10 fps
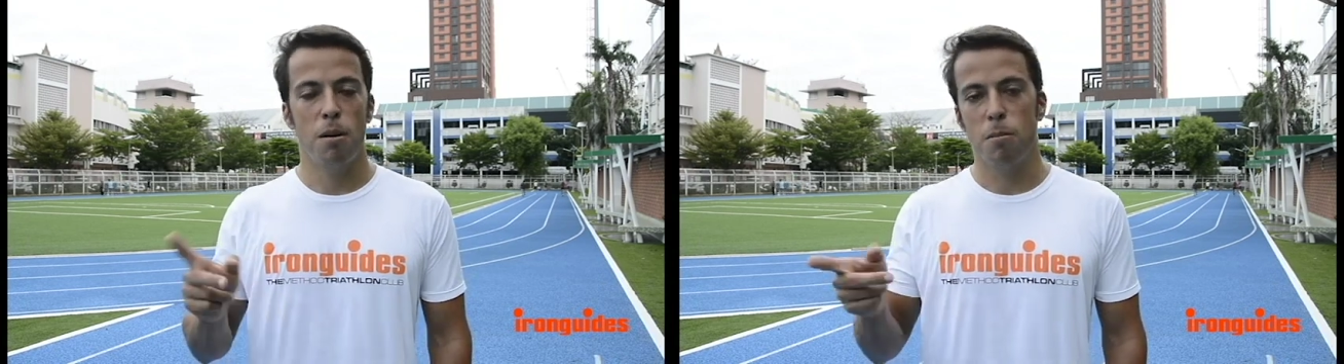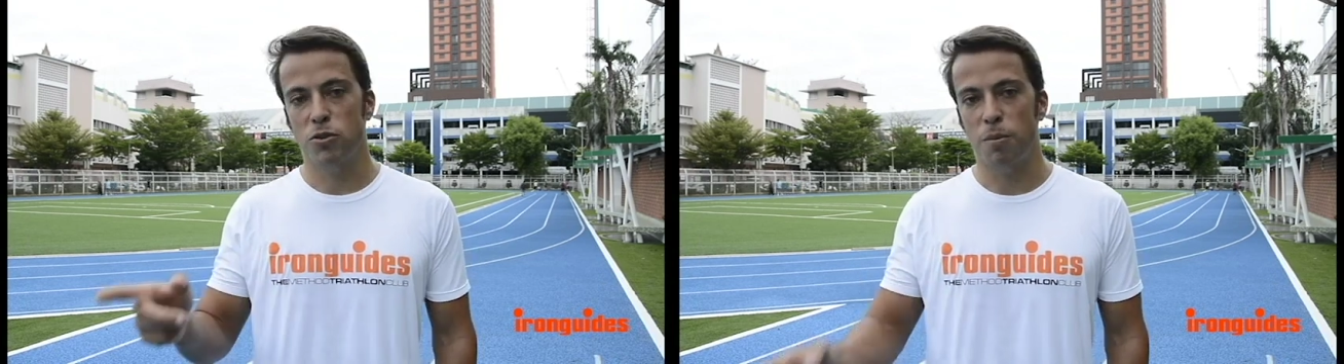
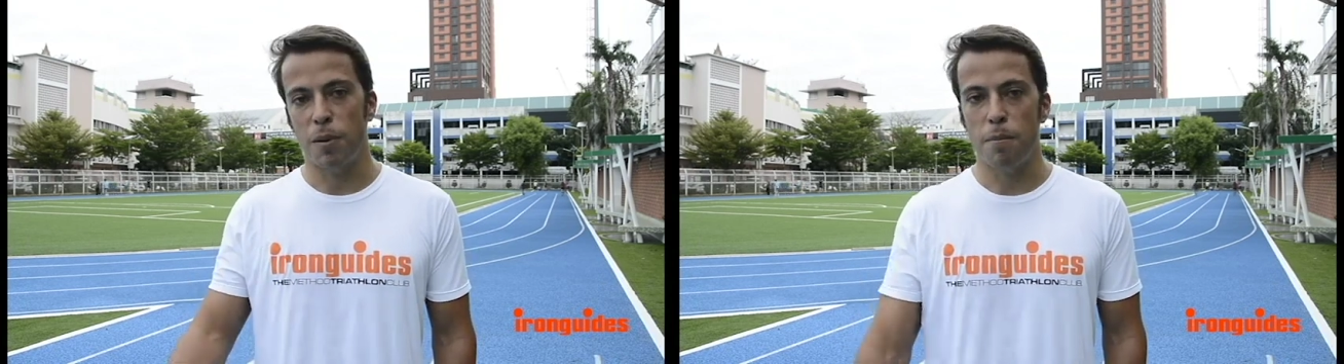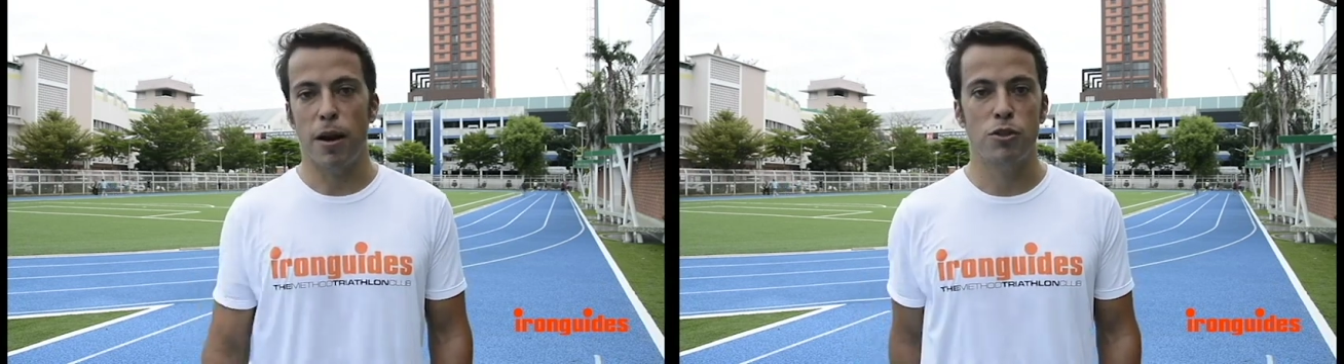
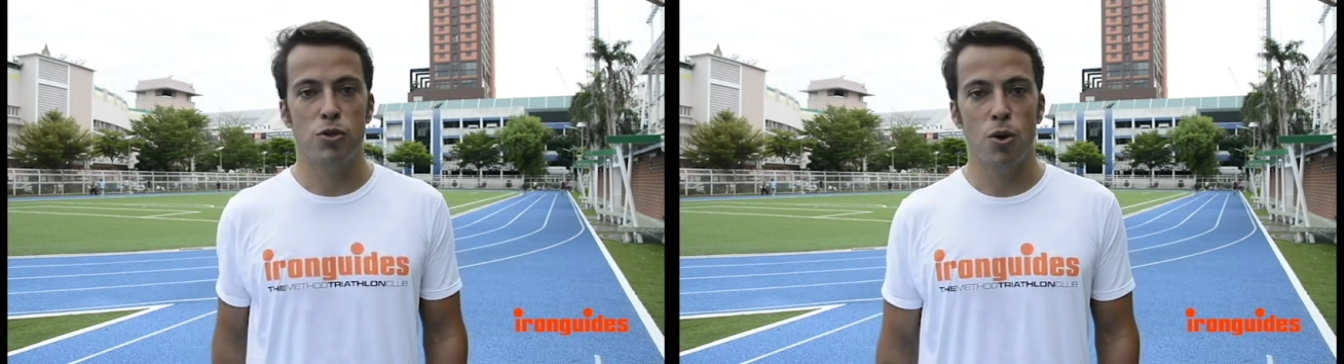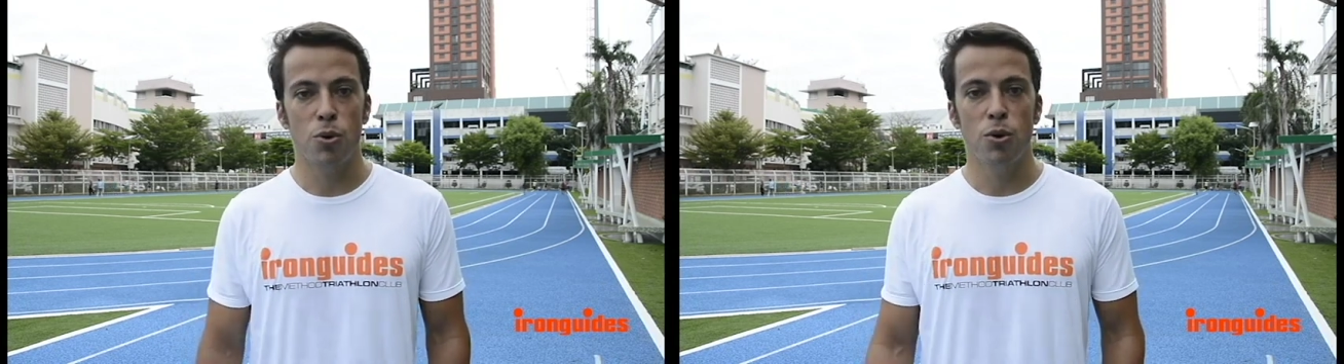Multiply by
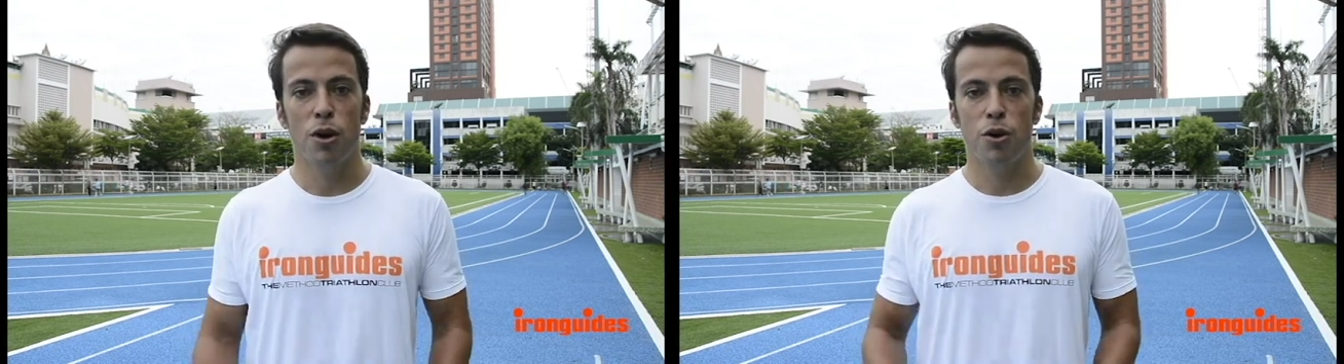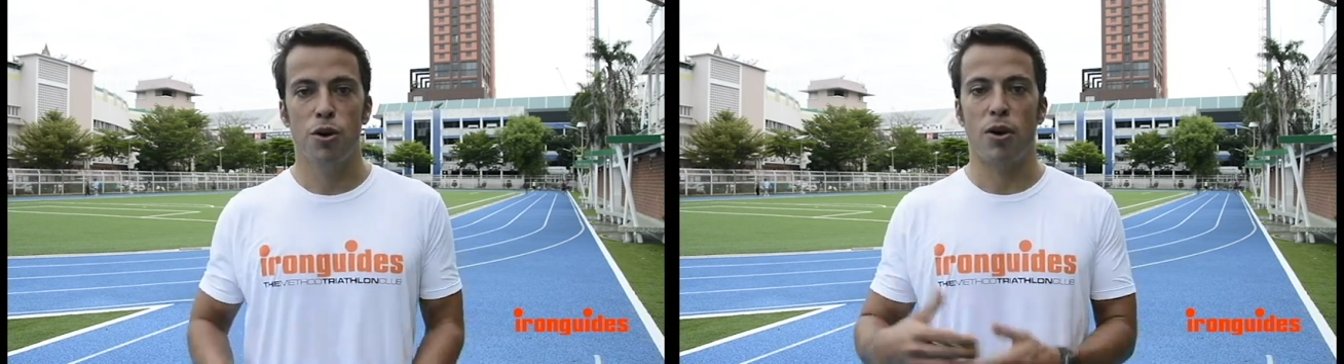2,
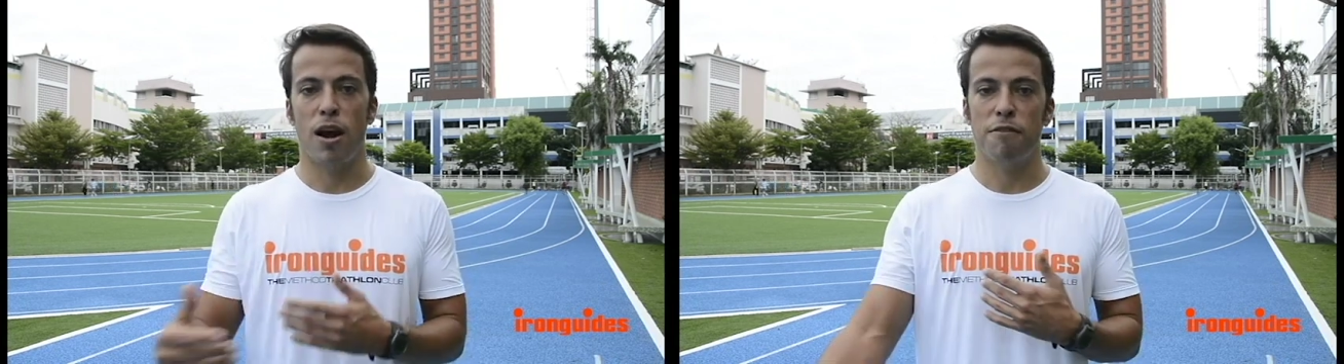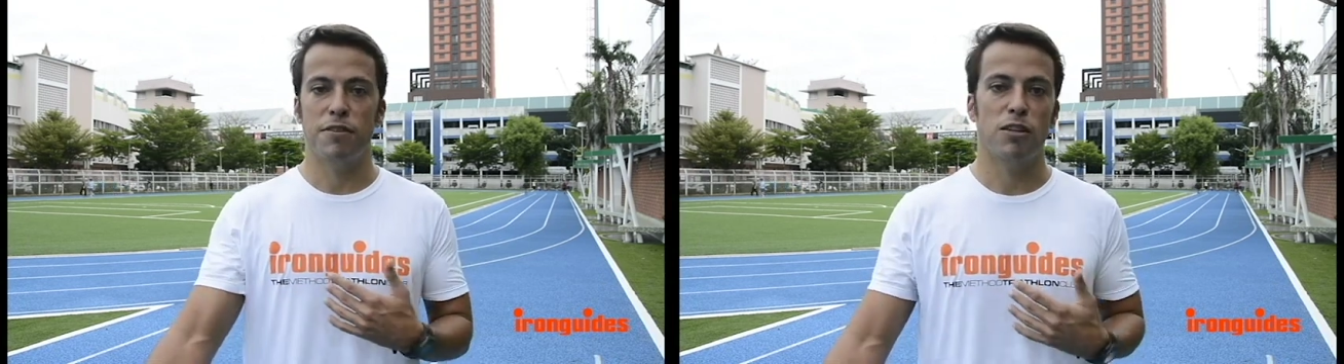you're gonna
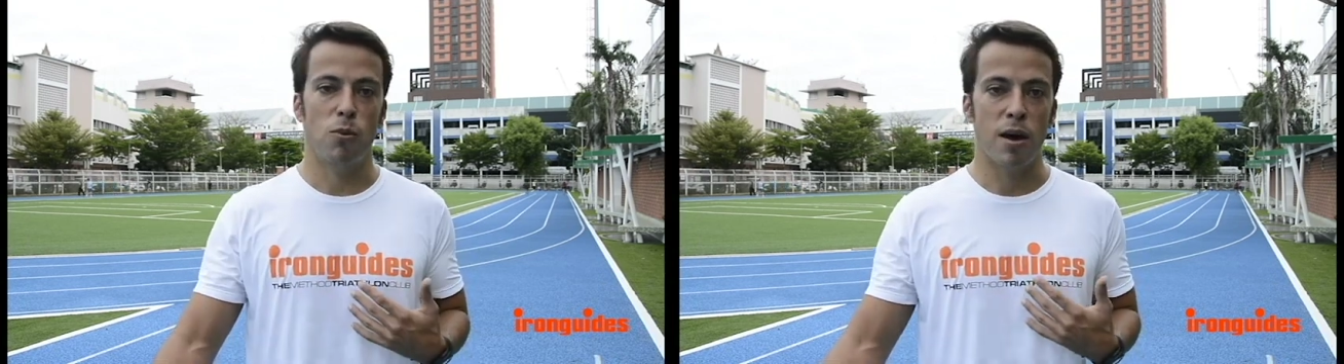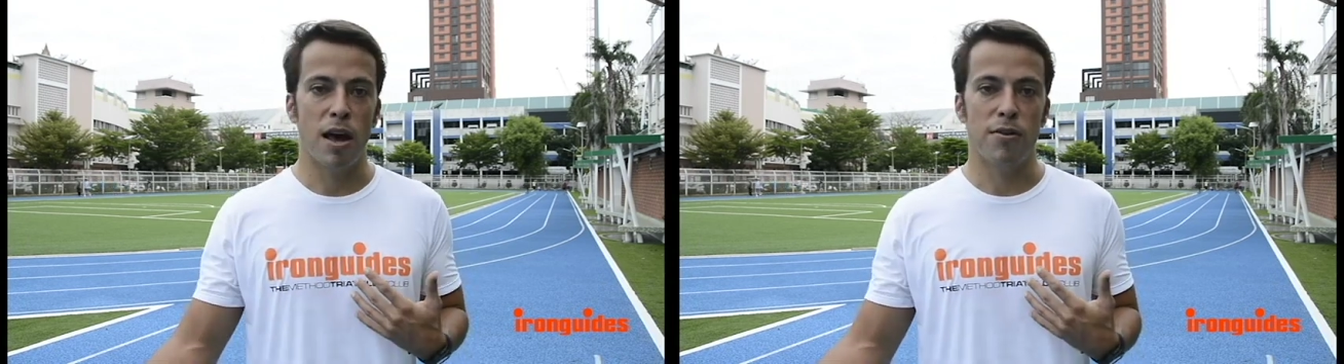have that
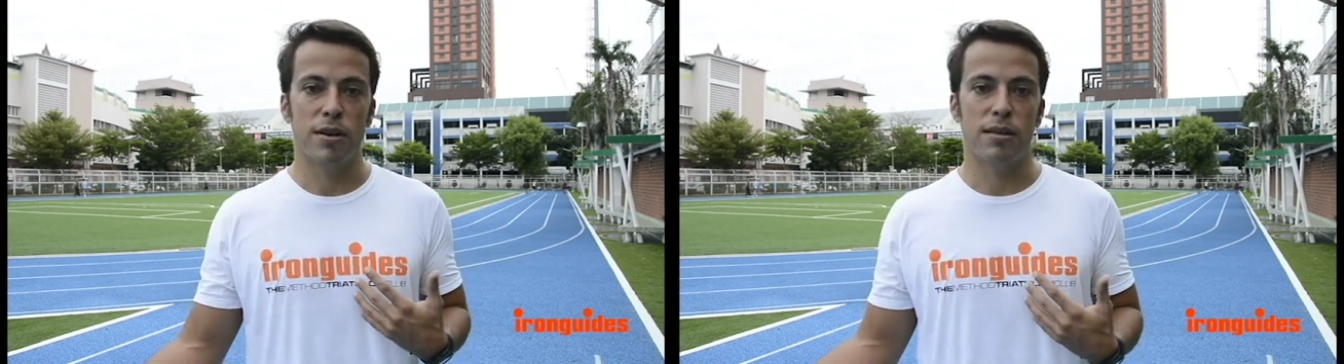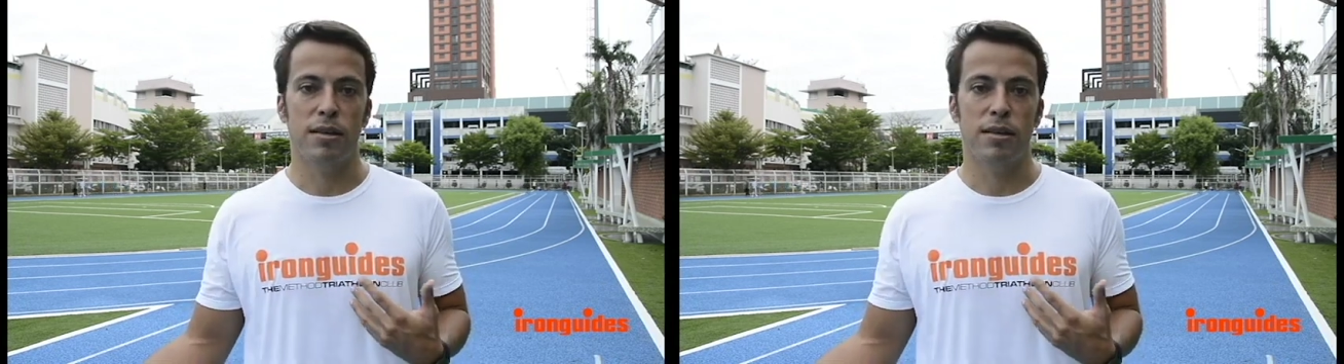100